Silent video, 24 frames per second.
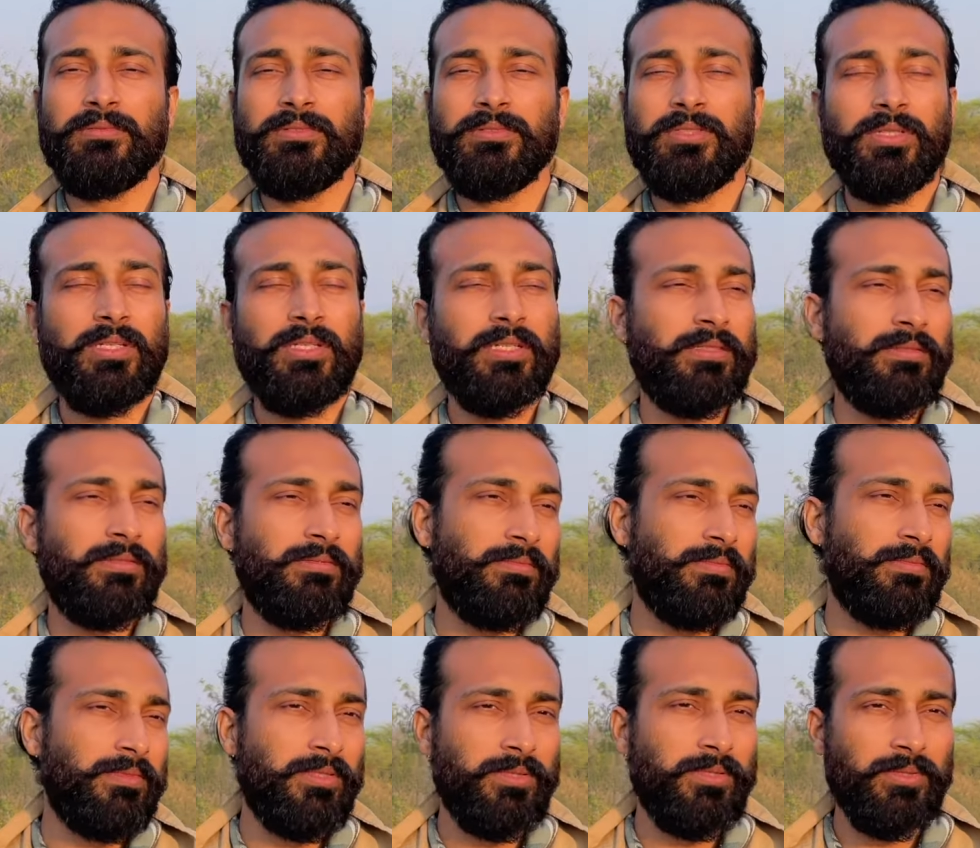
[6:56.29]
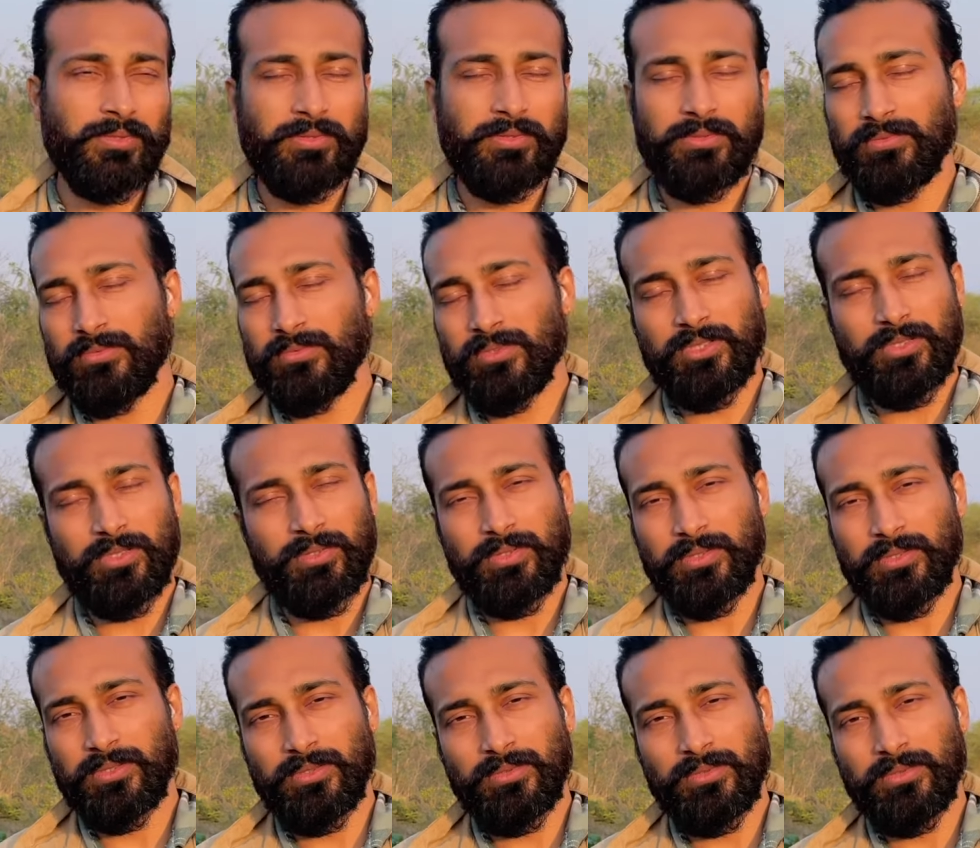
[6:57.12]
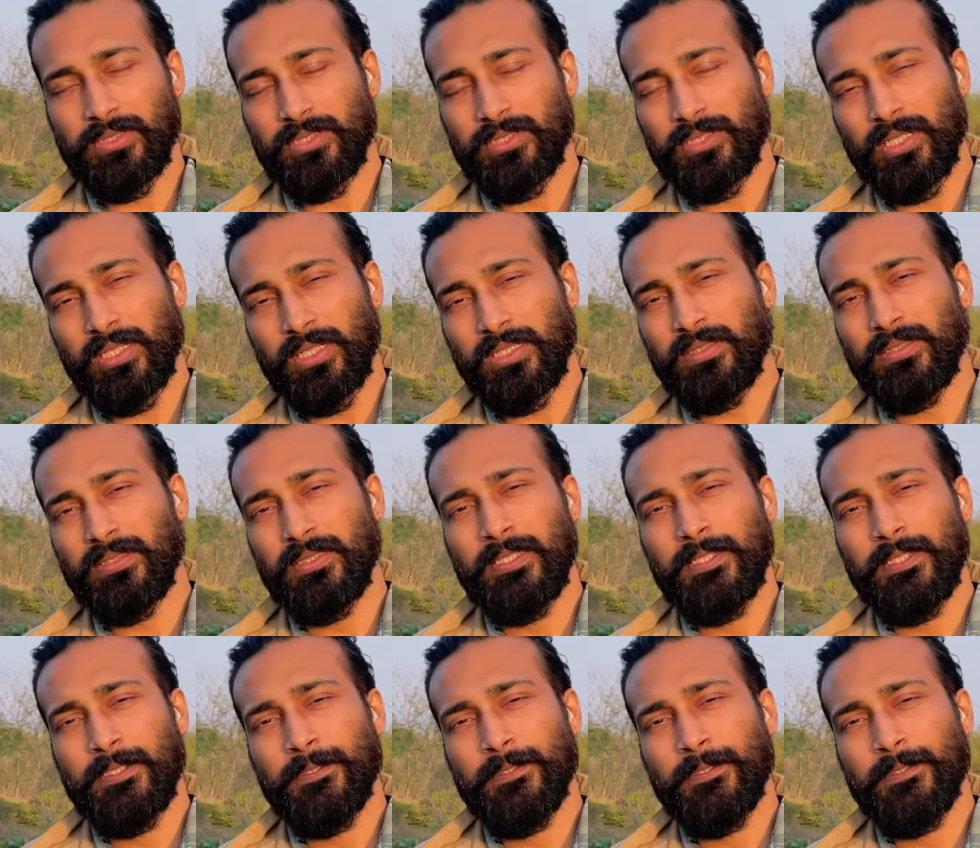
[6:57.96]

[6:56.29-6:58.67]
You can go scroll through the channel.